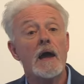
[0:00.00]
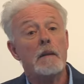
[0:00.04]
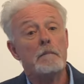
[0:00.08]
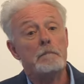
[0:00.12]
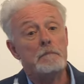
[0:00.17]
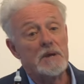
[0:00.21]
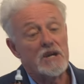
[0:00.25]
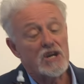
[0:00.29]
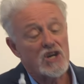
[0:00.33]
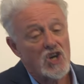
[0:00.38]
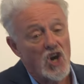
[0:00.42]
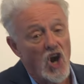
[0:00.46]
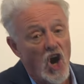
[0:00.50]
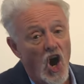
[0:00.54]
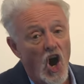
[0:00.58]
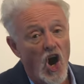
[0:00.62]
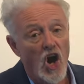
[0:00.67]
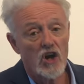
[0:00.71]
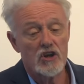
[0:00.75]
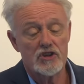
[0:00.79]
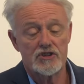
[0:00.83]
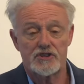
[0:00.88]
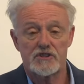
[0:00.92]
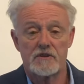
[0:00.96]

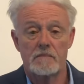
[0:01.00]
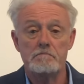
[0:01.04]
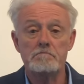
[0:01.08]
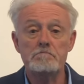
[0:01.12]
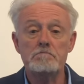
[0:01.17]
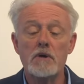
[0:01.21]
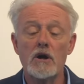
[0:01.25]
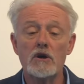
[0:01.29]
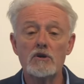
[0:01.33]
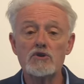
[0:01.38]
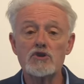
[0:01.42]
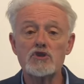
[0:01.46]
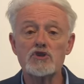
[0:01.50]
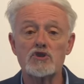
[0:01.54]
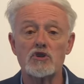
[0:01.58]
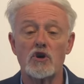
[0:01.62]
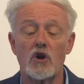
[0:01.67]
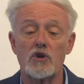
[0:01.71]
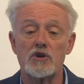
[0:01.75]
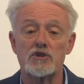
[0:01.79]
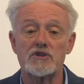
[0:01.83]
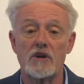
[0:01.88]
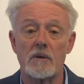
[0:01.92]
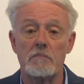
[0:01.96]
Because most
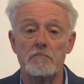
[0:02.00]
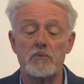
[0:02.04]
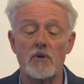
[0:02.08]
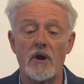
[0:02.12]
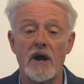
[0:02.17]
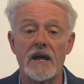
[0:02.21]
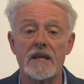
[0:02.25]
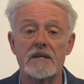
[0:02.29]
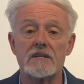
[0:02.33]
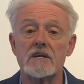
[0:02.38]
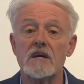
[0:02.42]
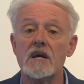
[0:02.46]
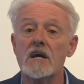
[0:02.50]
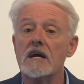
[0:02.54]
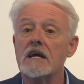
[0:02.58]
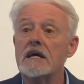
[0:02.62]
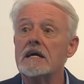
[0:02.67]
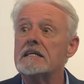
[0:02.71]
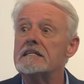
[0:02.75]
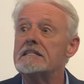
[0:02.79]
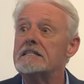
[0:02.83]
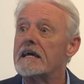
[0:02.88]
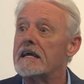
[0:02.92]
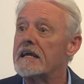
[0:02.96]
dogs are bred
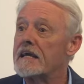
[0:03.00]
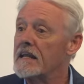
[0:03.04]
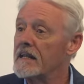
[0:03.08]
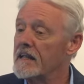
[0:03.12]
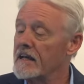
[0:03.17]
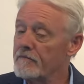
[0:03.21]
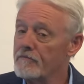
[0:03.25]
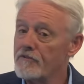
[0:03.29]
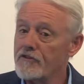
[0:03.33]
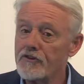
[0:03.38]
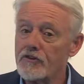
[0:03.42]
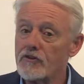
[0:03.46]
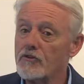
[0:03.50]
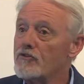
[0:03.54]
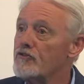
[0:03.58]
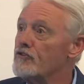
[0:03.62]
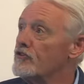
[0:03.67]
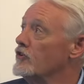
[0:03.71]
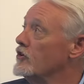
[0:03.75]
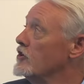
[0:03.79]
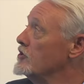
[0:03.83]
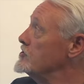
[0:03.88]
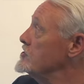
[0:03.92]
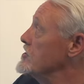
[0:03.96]
day 11 through
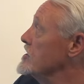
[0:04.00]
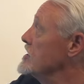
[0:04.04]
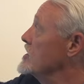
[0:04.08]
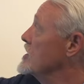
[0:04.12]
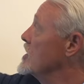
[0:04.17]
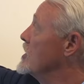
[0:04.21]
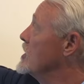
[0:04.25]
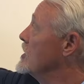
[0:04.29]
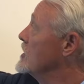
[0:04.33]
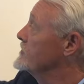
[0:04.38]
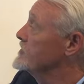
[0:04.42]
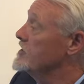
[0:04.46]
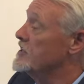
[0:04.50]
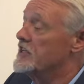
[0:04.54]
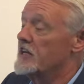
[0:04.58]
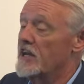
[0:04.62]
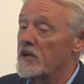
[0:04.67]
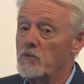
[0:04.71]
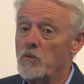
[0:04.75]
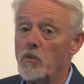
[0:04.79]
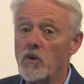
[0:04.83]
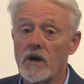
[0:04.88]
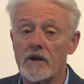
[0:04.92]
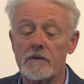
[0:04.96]
13 after day
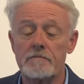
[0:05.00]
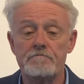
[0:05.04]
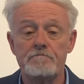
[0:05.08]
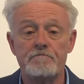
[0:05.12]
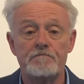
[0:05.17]
one.